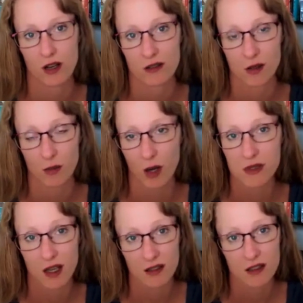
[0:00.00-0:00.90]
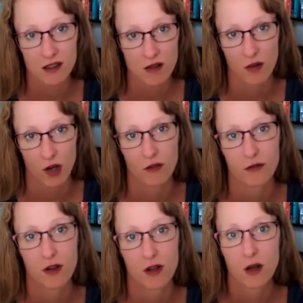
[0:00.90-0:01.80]
And sometimes that does involve
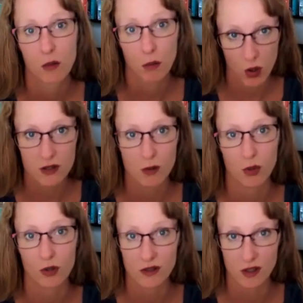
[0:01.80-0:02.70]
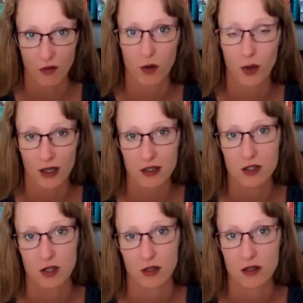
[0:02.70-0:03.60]
multiple different
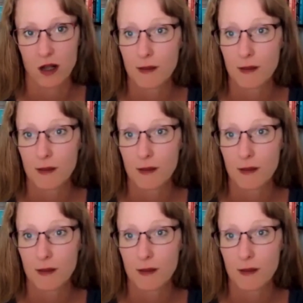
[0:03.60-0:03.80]
practitioners.